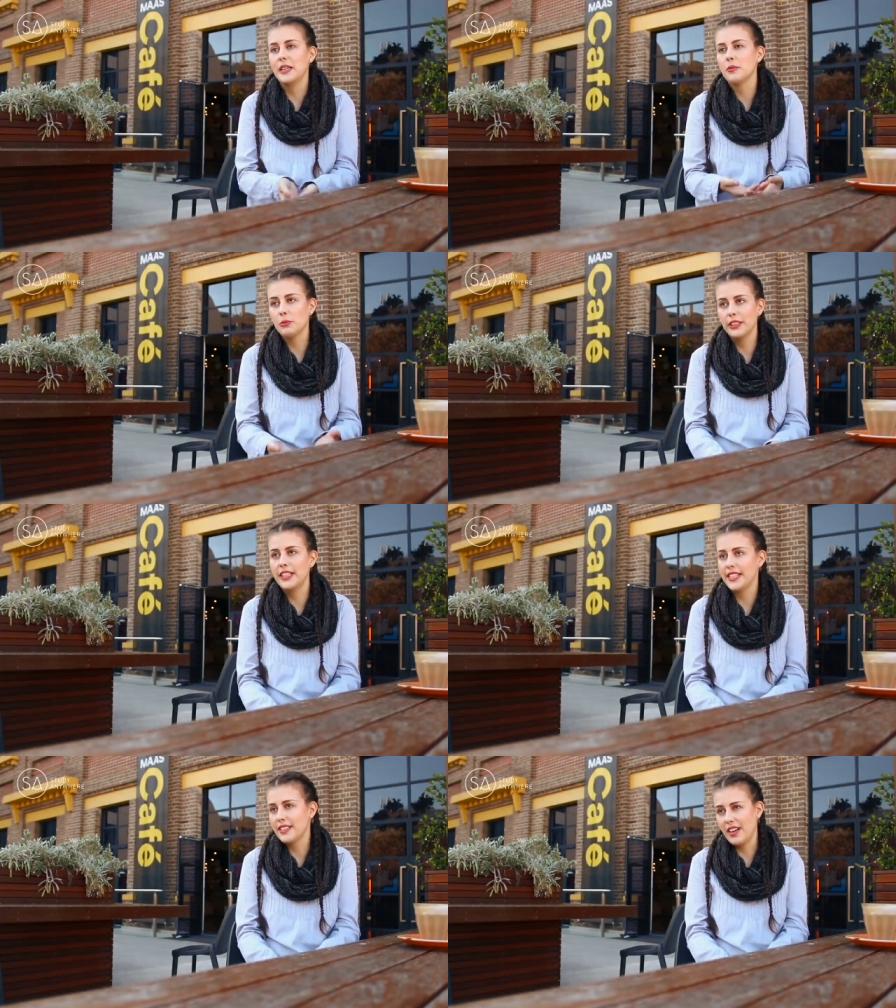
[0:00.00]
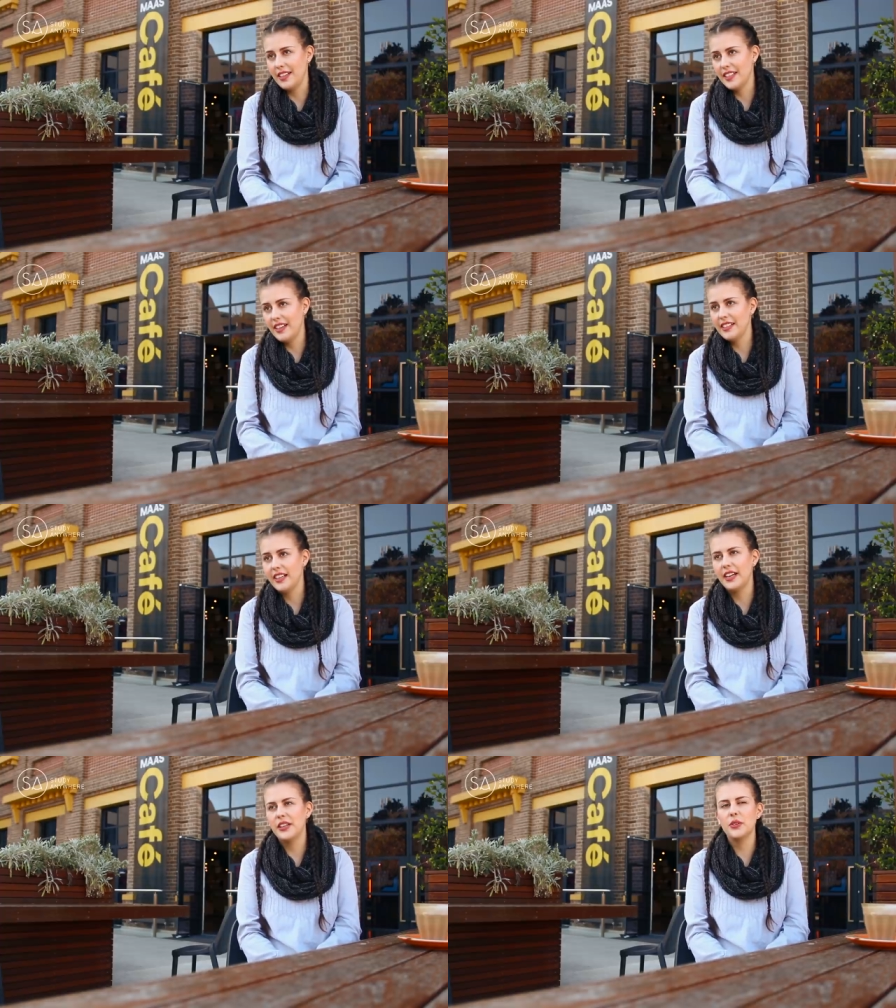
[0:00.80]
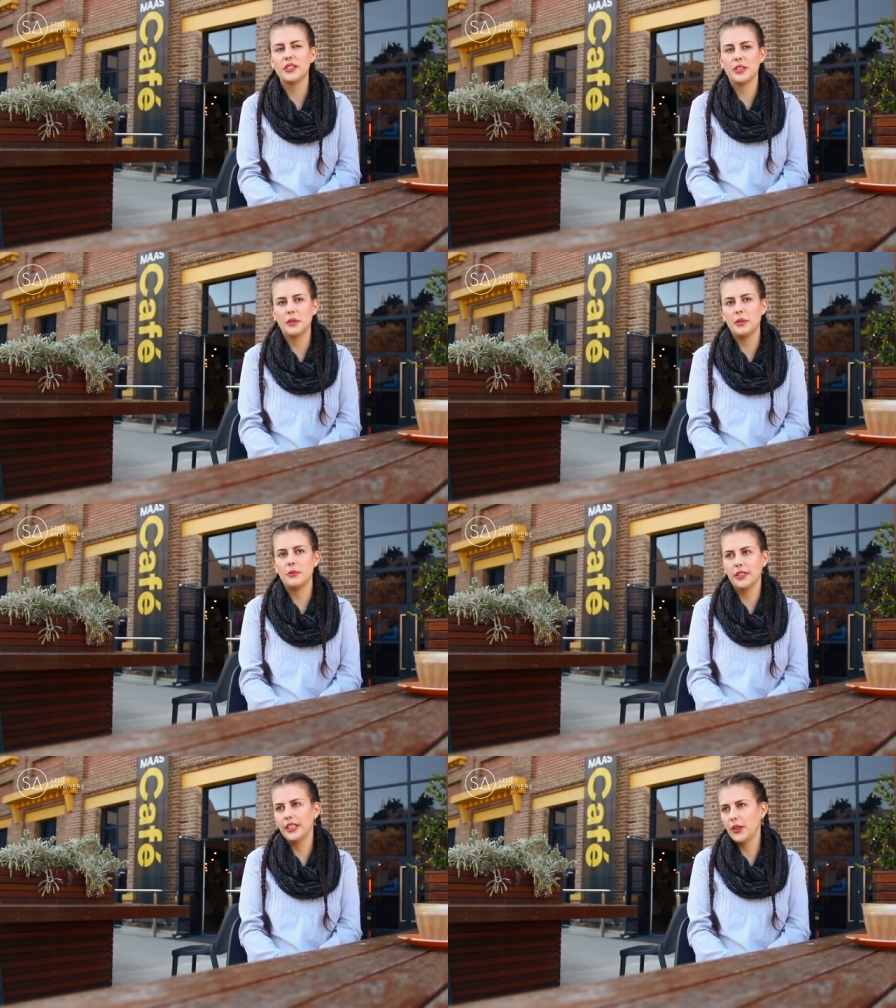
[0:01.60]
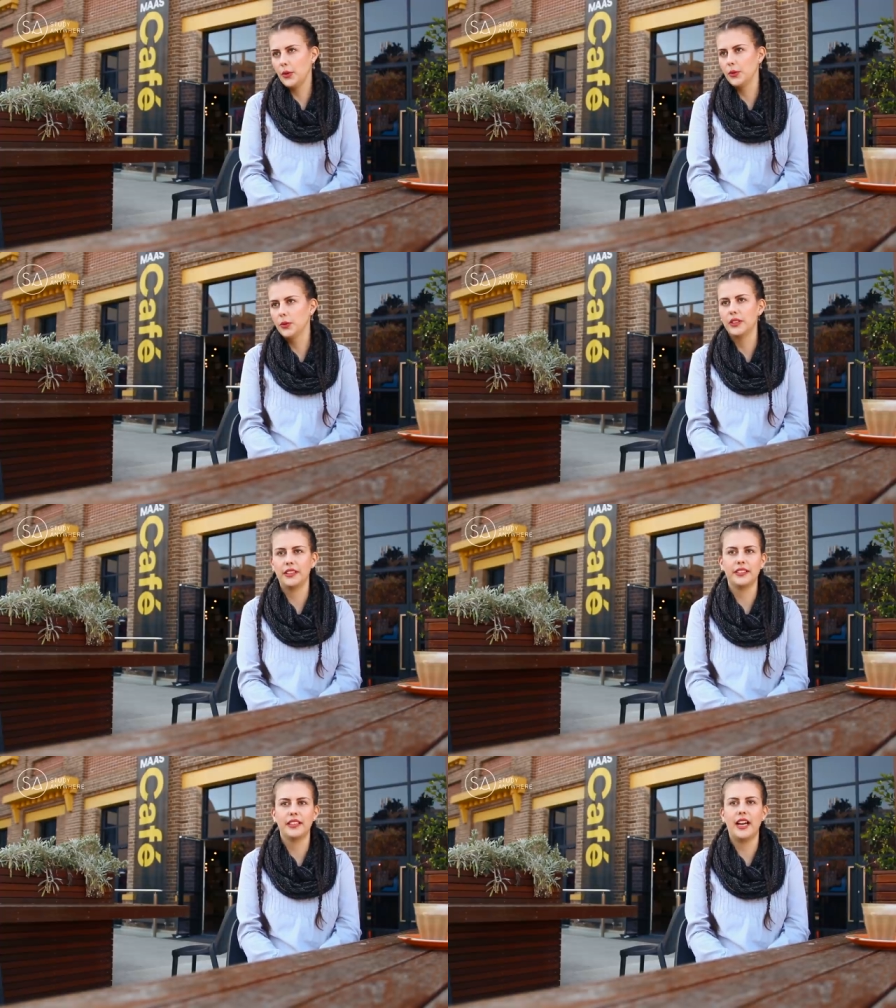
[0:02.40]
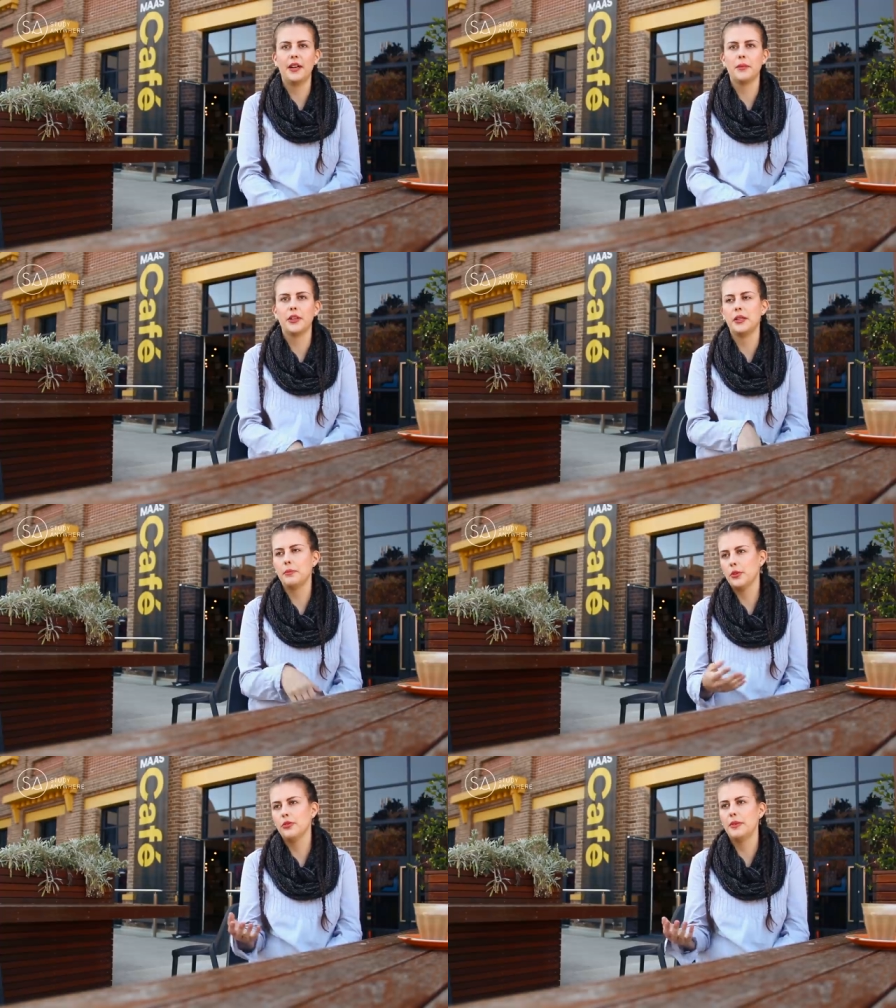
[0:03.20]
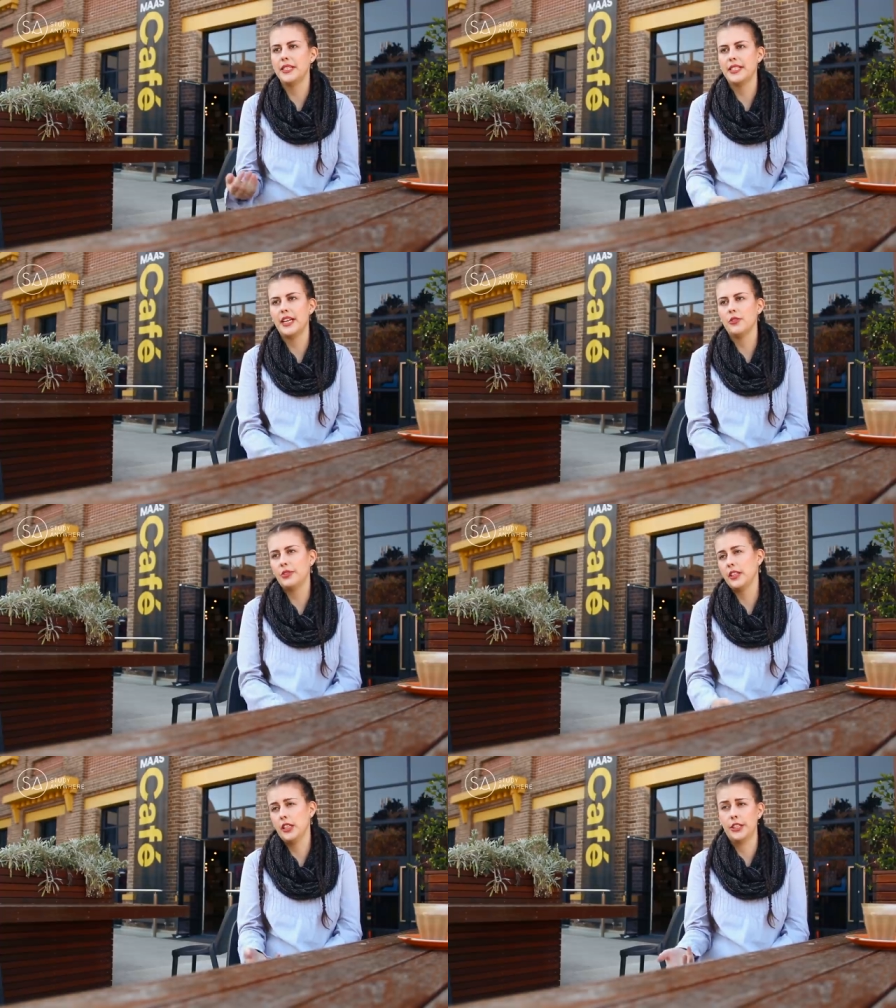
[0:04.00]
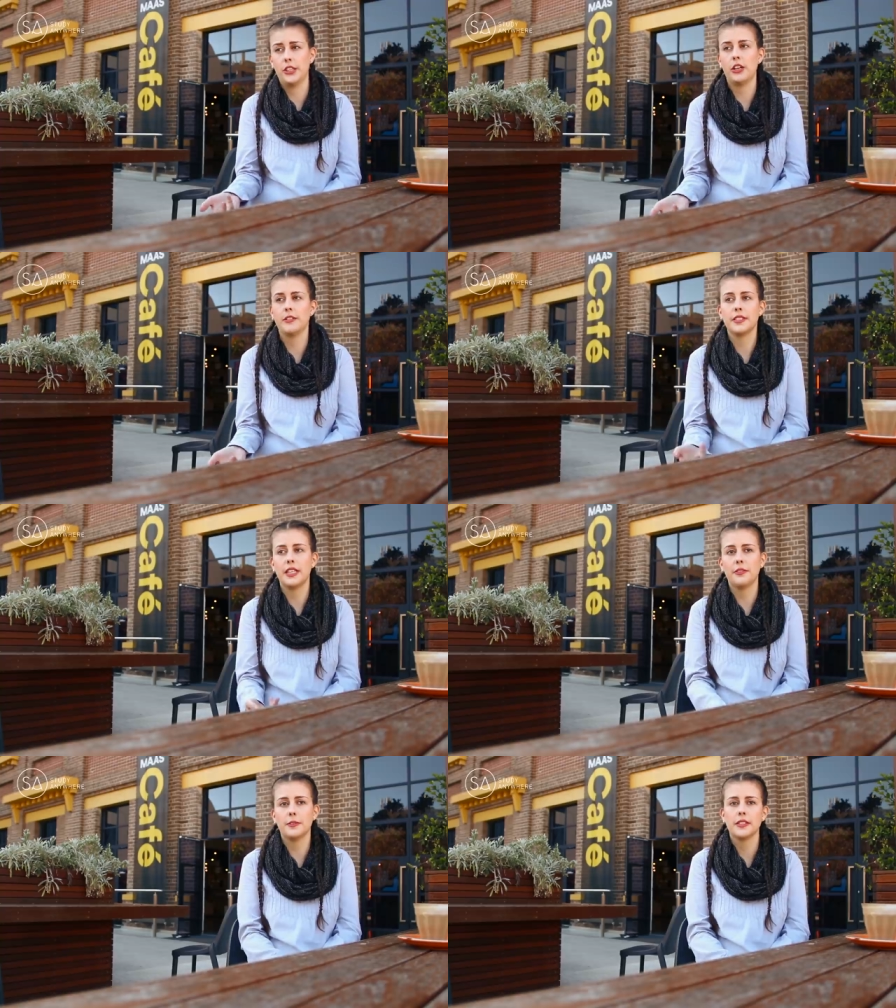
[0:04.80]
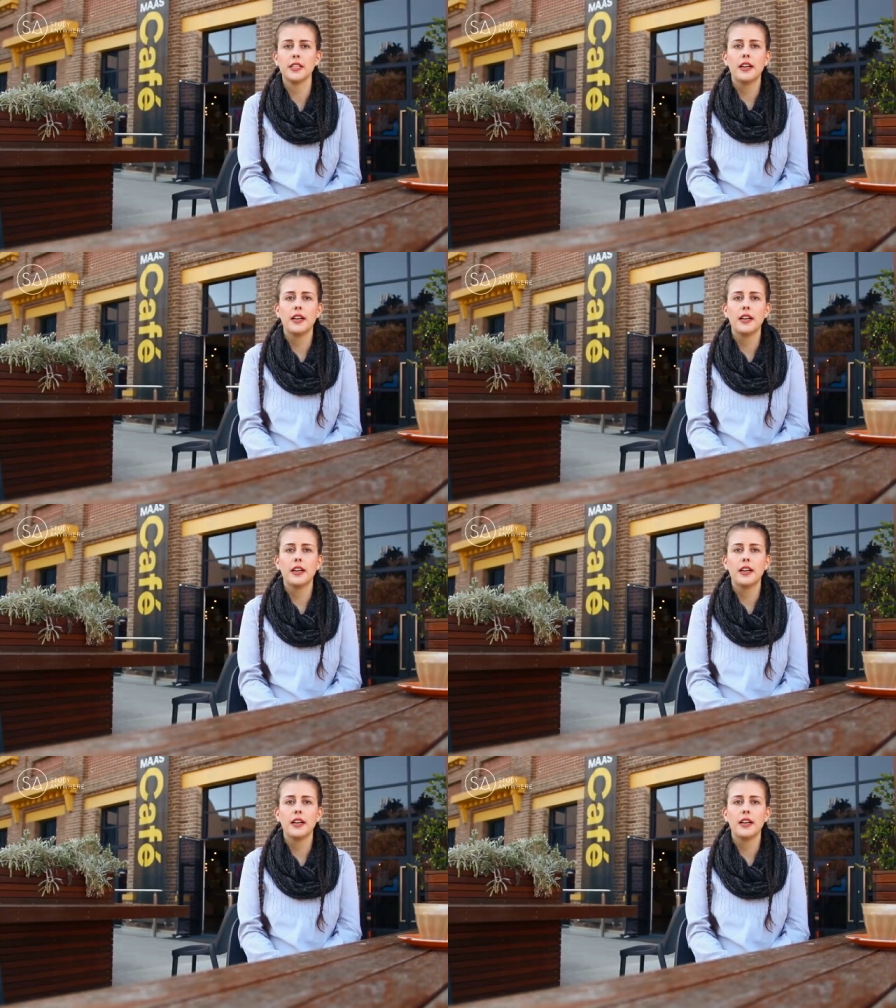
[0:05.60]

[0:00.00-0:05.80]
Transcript: I am really excited. I know it's going to be really cool and I'm going to improve myself and learn a lot of stuff